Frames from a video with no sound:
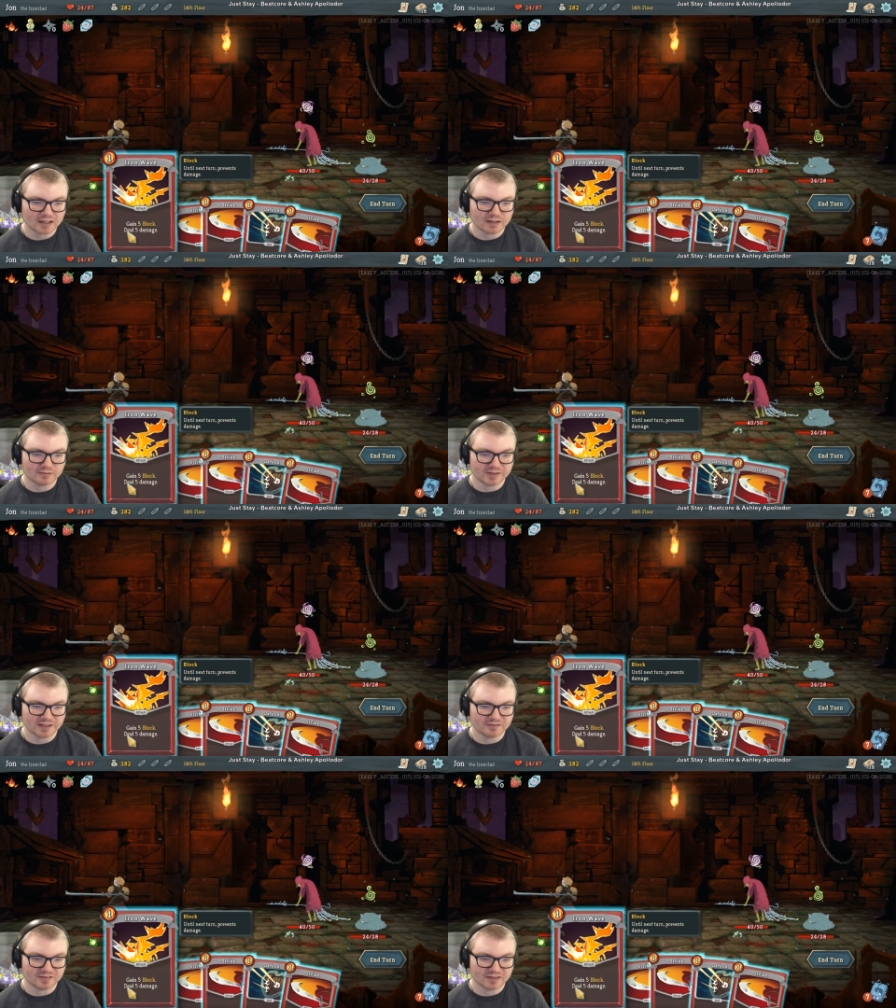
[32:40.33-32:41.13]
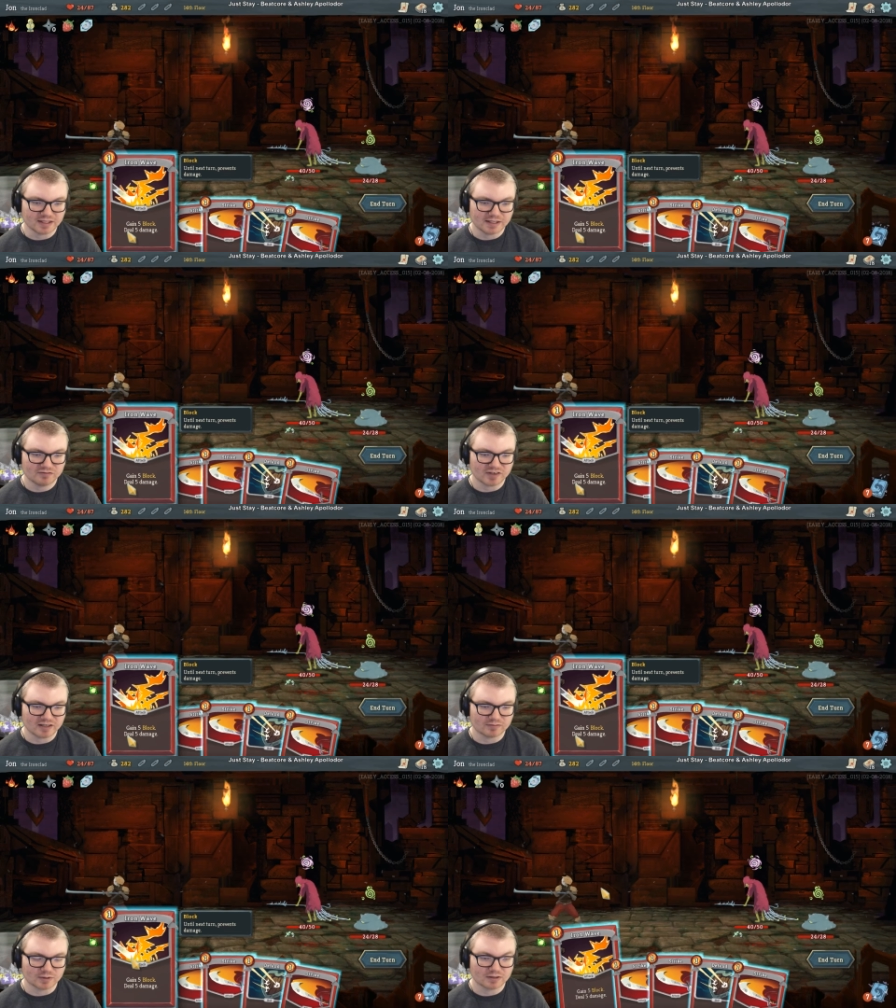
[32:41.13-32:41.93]
Iron Wave. Gain
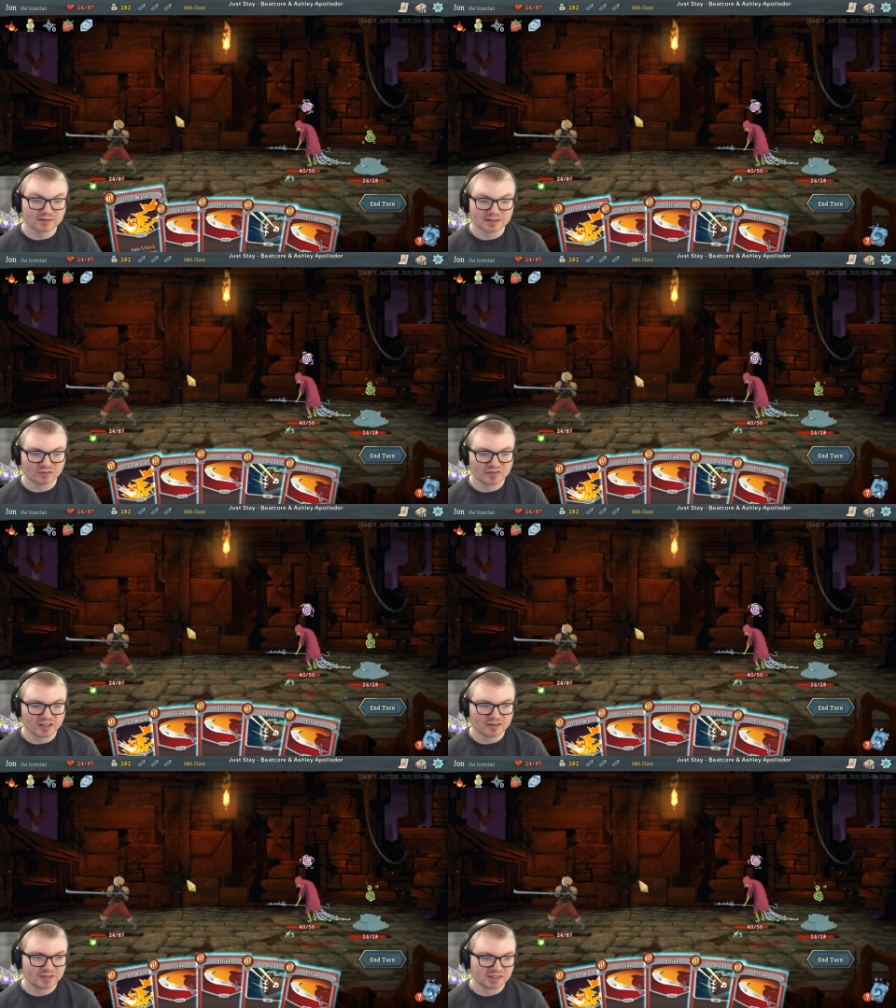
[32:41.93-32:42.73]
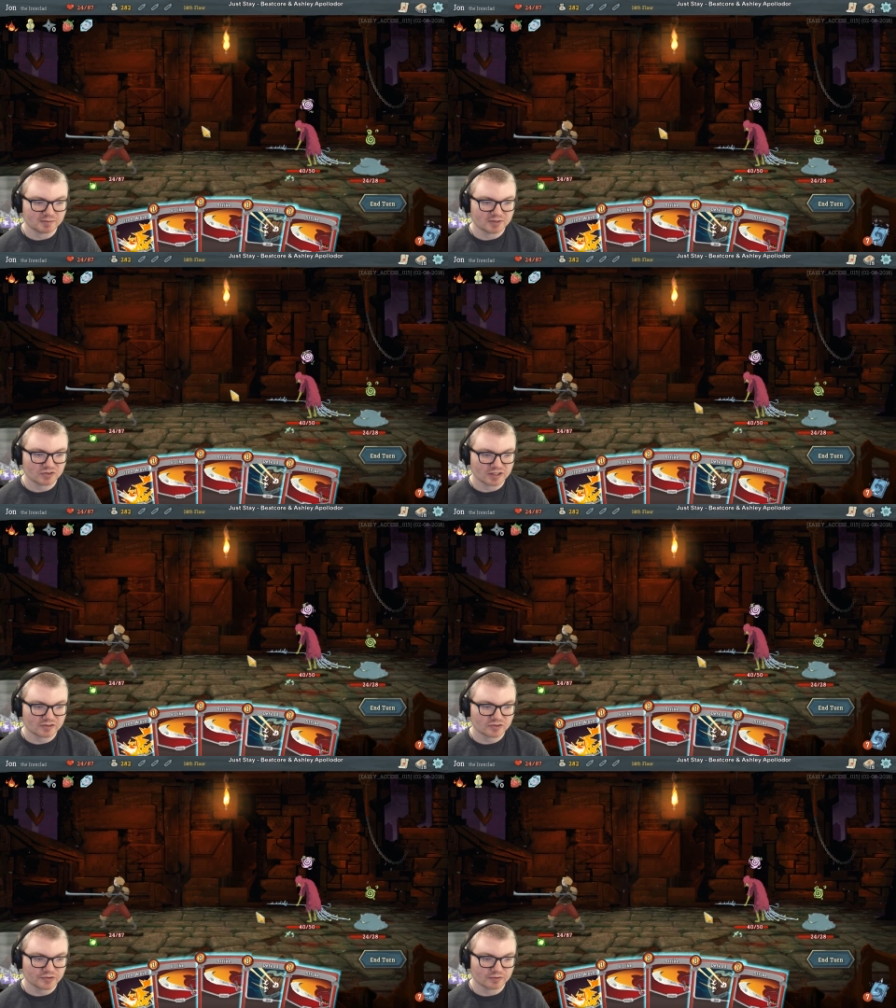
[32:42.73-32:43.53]
five block, deal five damage.
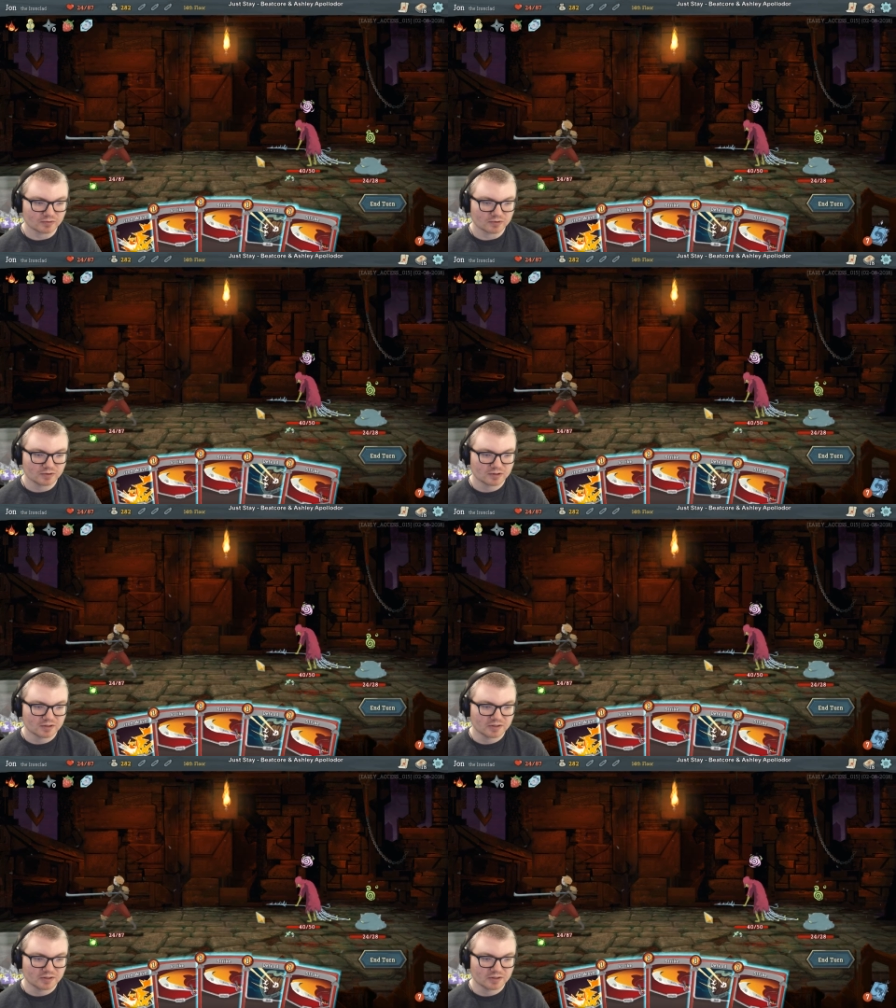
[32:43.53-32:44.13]
That's a good one.